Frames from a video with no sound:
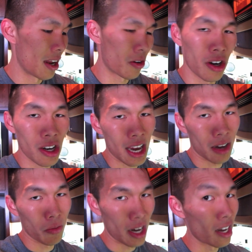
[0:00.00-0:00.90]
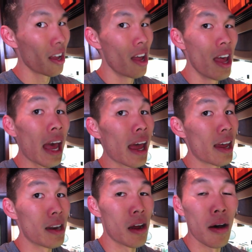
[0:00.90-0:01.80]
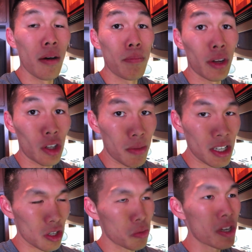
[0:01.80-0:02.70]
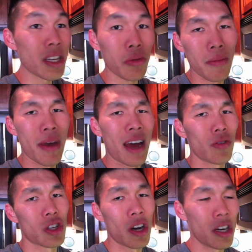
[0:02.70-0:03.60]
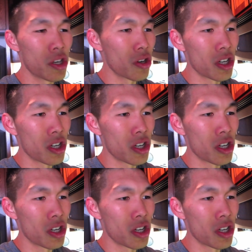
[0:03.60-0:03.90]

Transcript: in order to gain weight and um, build your muscles, which is what Matt was trying to do